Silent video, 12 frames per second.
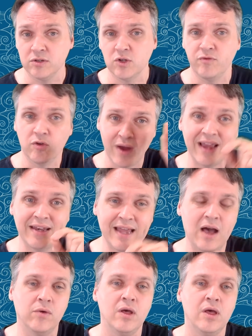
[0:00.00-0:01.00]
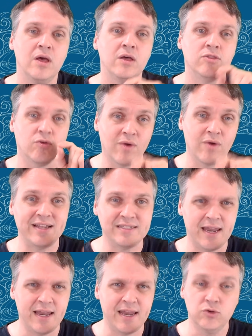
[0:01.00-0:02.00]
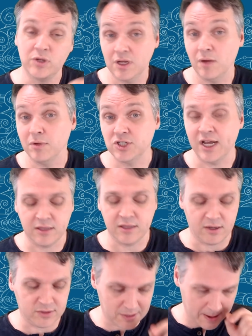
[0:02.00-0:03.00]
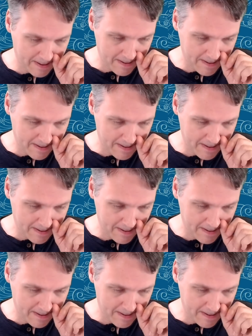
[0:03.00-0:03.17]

So if you write down the right settings, you can double check those.